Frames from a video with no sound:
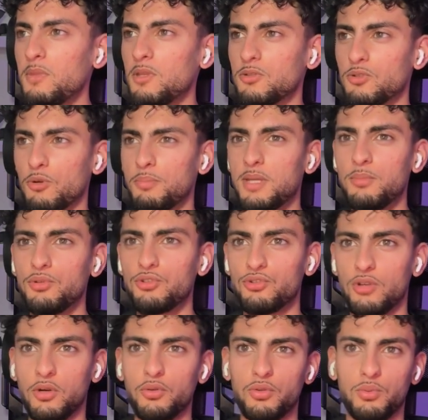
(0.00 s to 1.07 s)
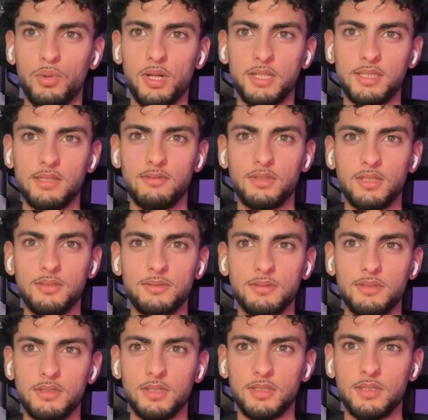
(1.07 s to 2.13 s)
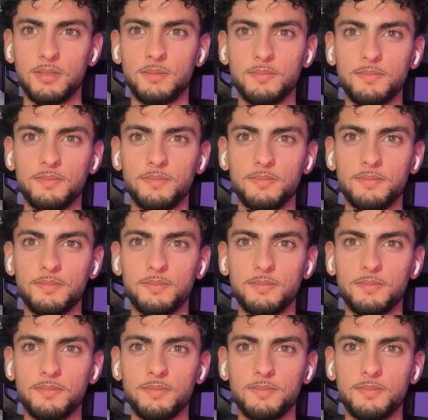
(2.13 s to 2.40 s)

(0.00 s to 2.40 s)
So people struggle to work together. Right.